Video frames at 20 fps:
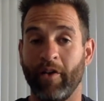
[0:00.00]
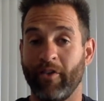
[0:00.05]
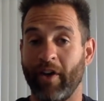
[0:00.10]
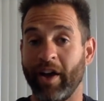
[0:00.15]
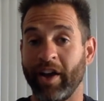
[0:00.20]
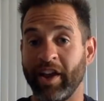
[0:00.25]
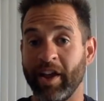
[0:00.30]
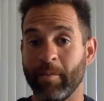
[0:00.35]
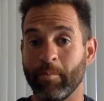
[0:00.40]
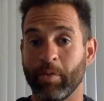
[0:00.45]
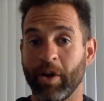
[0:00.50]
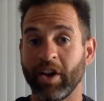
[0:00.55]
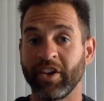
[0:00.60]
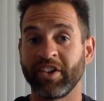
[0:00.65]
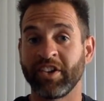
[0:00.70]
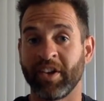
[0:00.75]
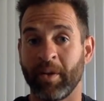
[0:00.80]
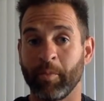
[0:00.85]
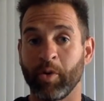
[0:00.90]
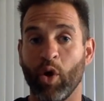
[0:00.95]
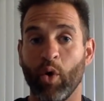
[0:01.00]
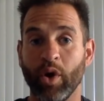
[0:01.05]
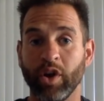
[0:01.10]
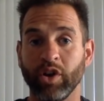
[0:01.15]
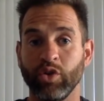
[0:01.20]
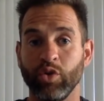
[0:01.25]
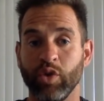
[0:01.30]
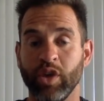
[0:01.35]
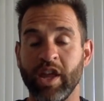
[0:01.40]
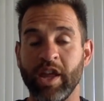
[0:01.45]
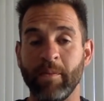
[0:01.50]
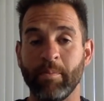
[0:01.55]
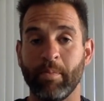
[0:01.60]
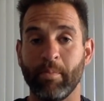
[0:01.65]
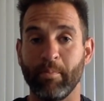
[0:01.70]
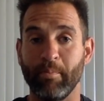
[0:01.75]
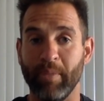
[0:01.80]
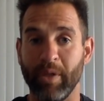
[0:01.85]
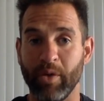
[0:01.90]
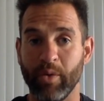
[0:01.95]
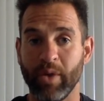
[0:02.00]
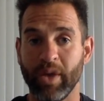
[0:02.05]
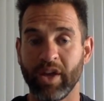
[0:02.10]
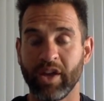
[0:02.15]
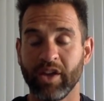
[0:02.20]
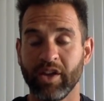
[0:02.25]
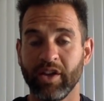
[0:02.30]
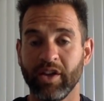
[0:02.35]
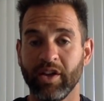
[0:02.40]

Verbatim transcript: if I get braces, I'm going to keep mewing.